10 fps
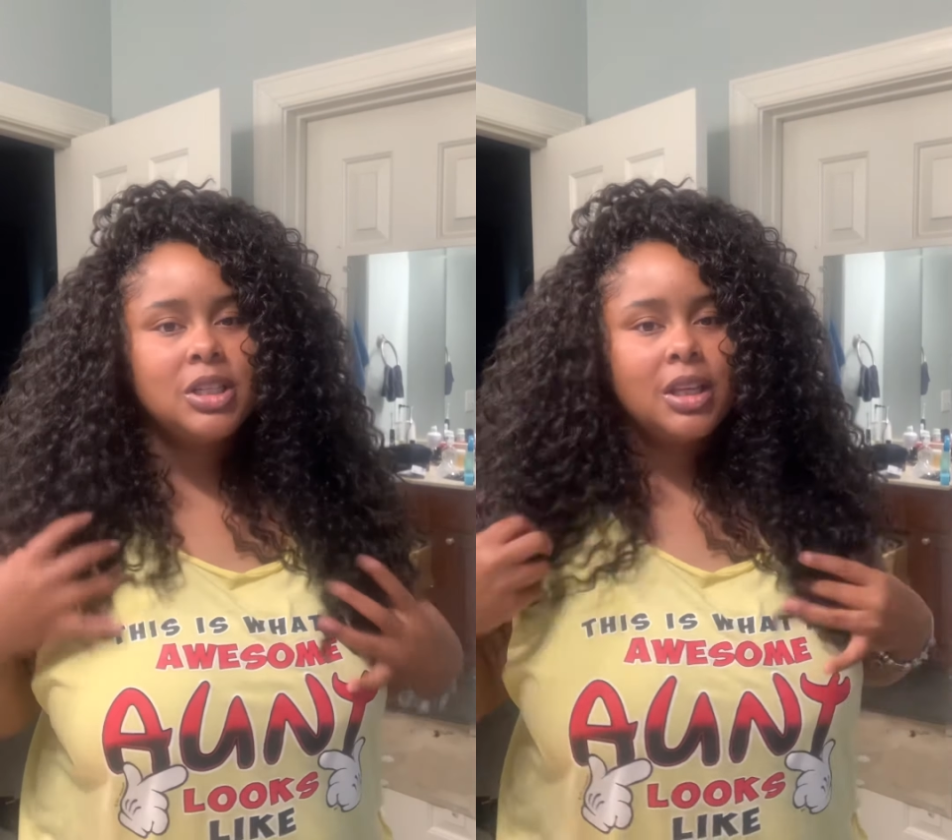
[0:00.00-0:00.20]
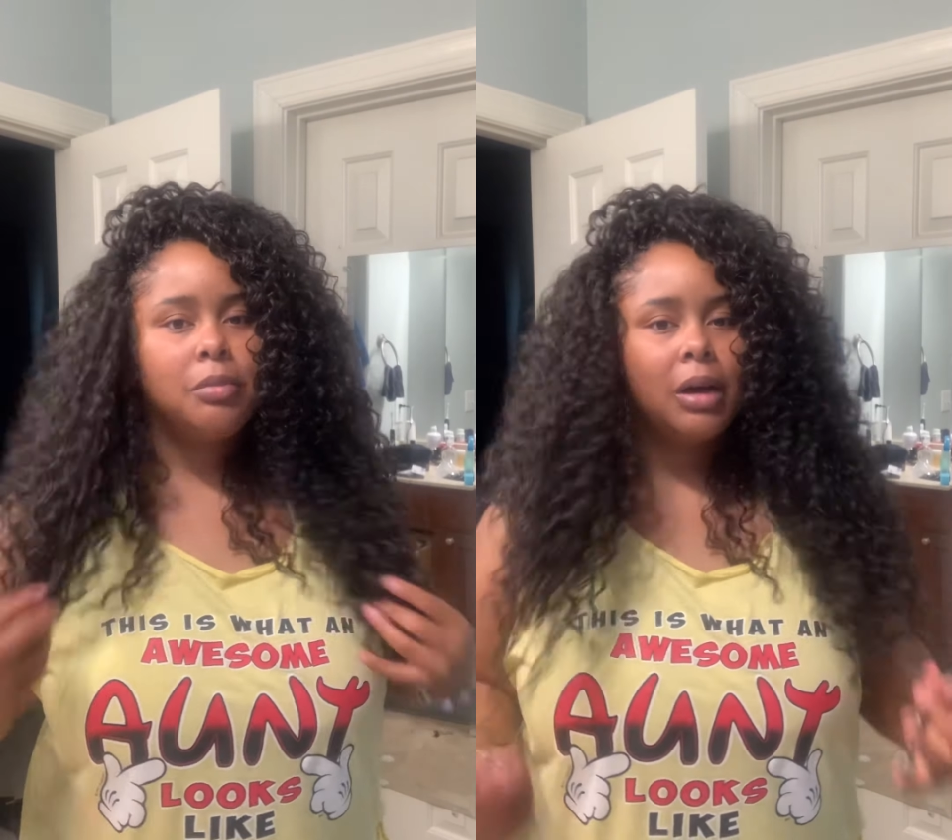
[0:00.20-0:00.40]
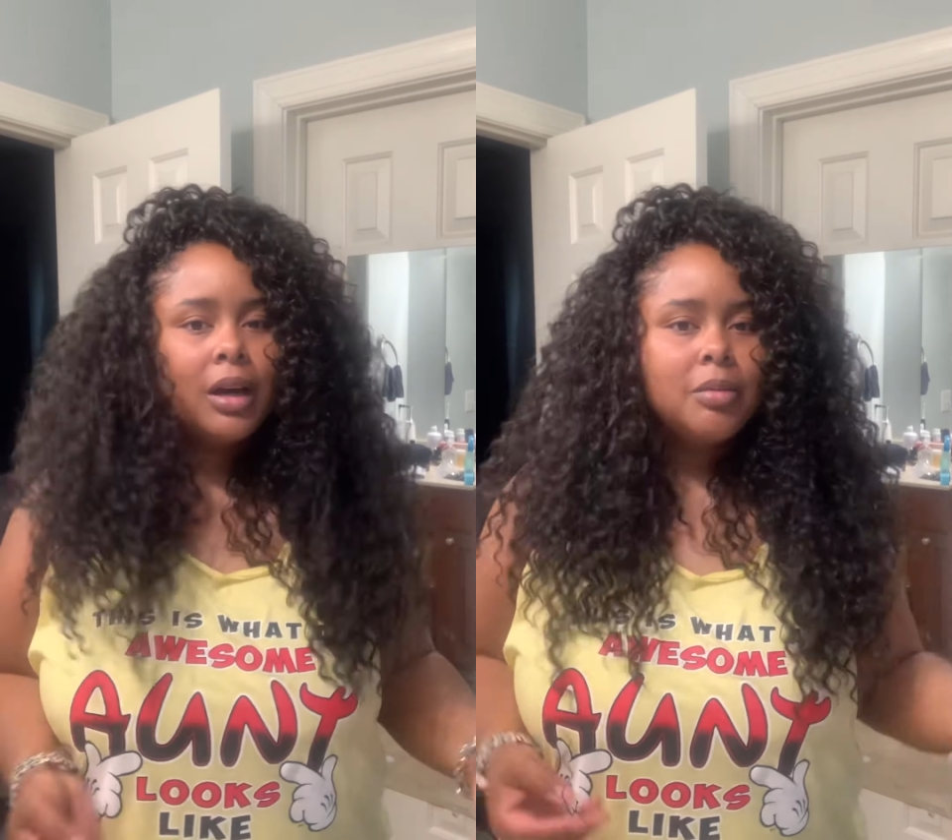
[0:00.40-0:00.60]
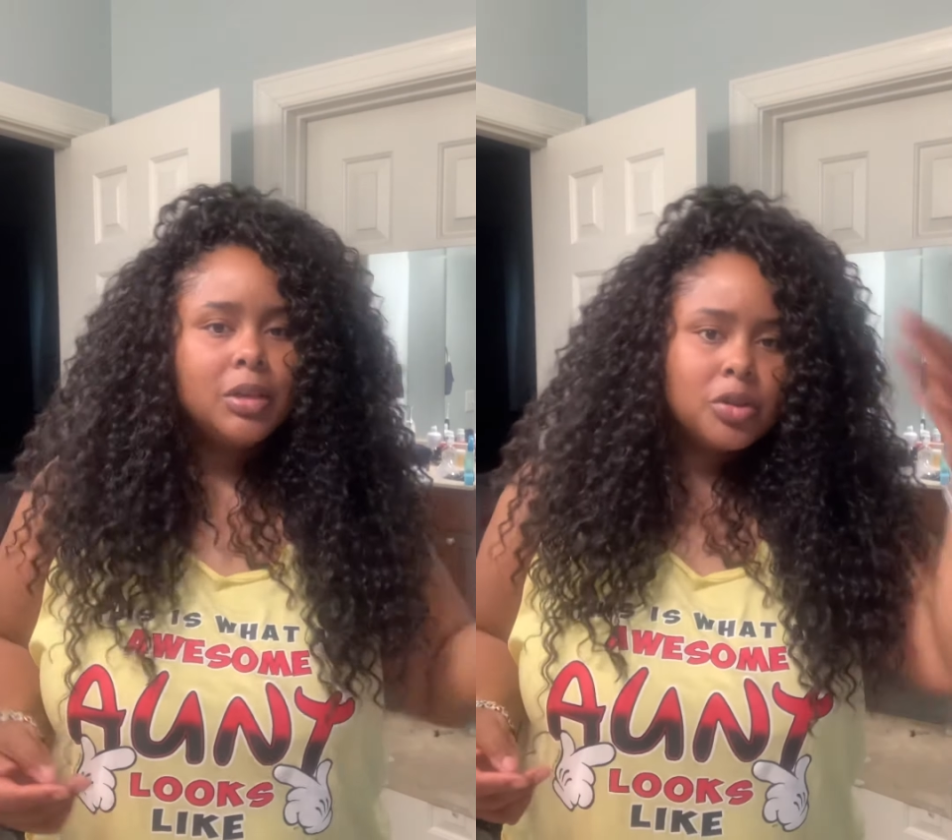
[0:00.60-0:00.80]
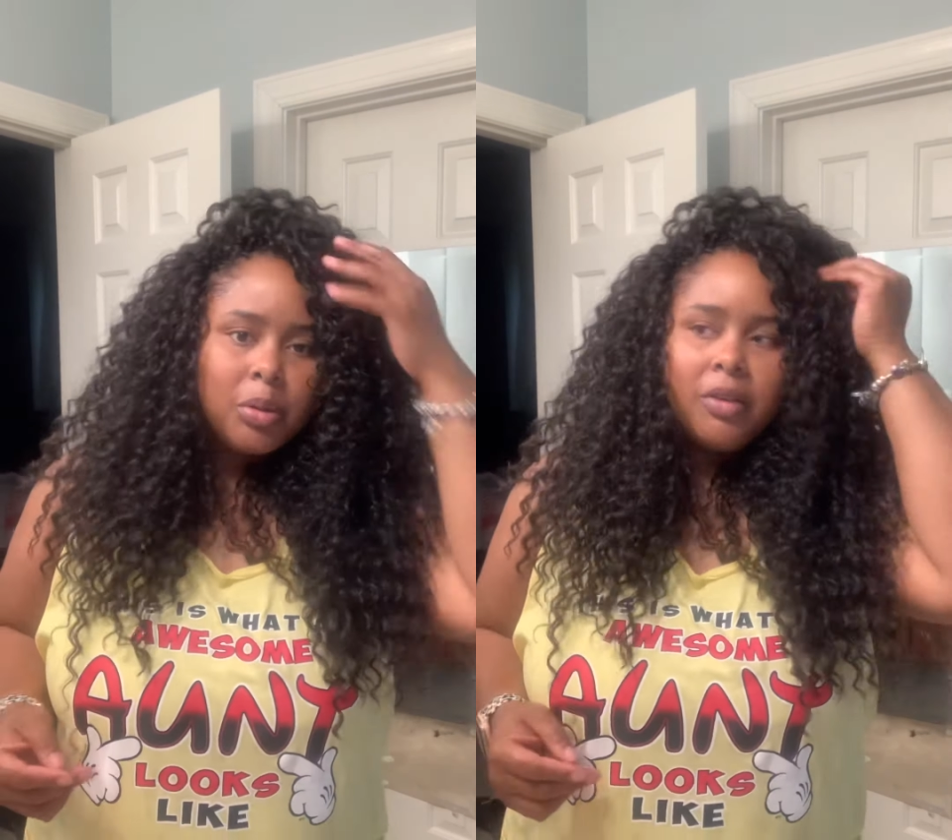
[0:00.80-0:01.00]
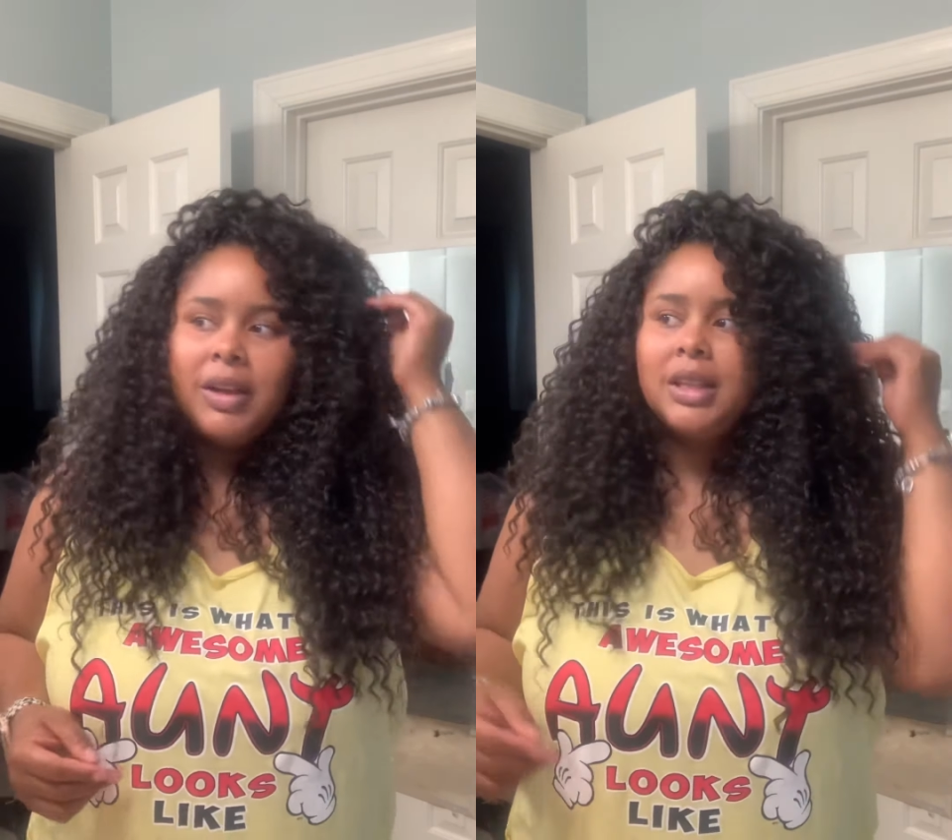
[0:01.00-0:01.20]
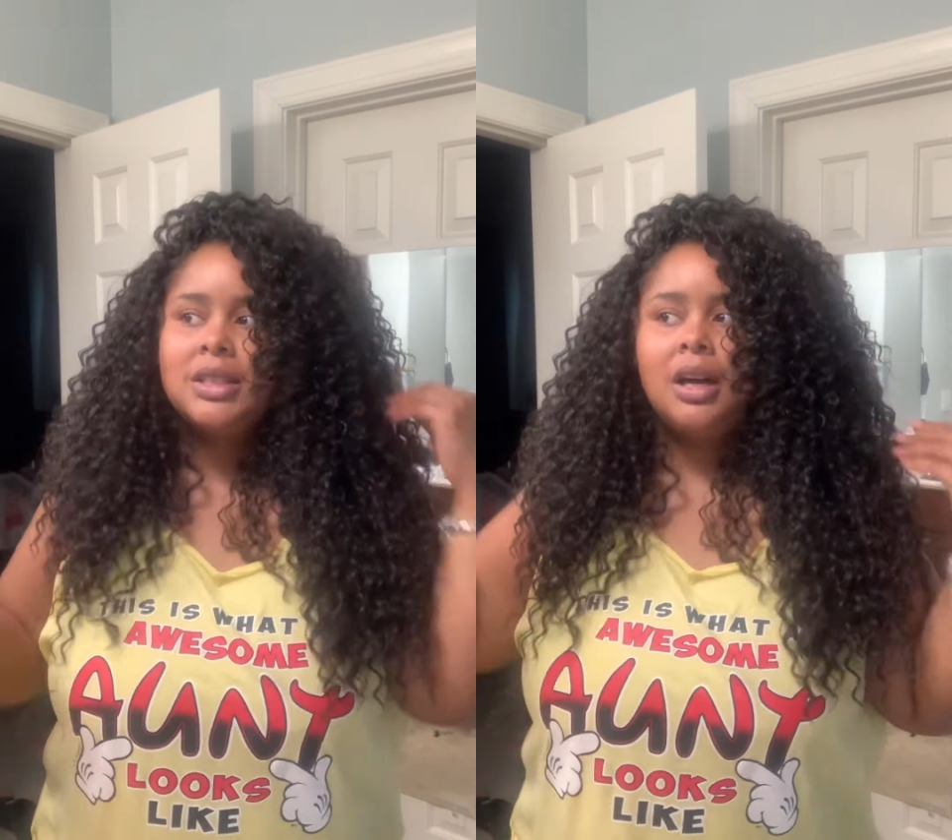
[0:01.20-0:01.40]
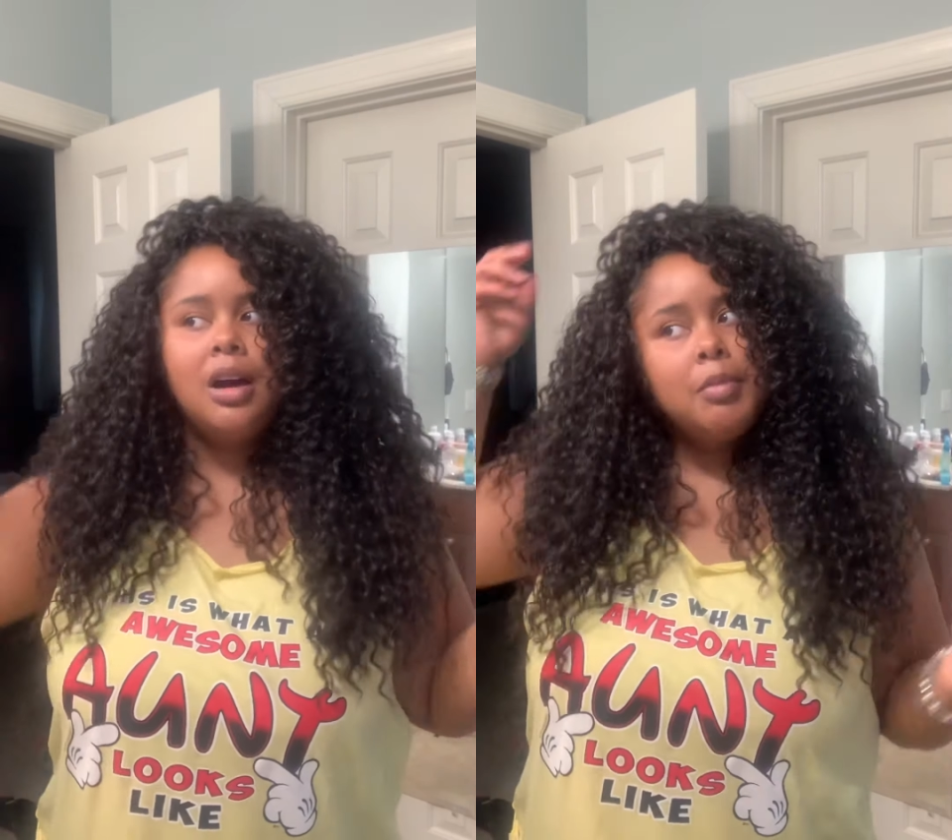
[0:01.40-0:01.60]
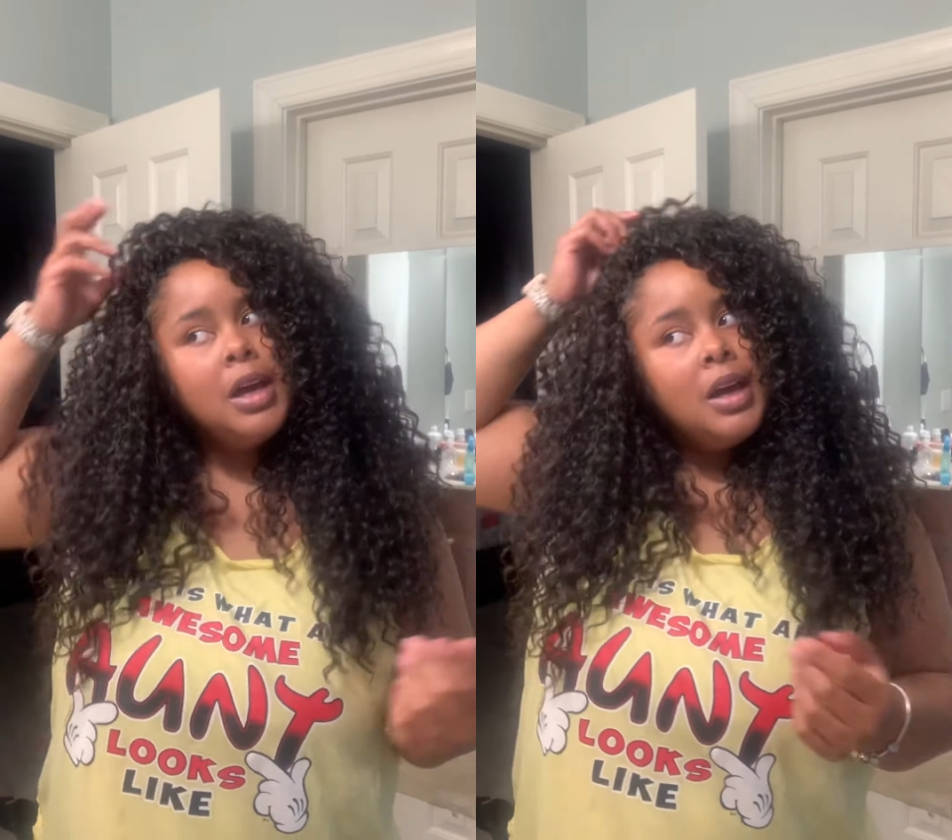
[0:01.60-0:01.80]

at the bottom, the 12 at the top,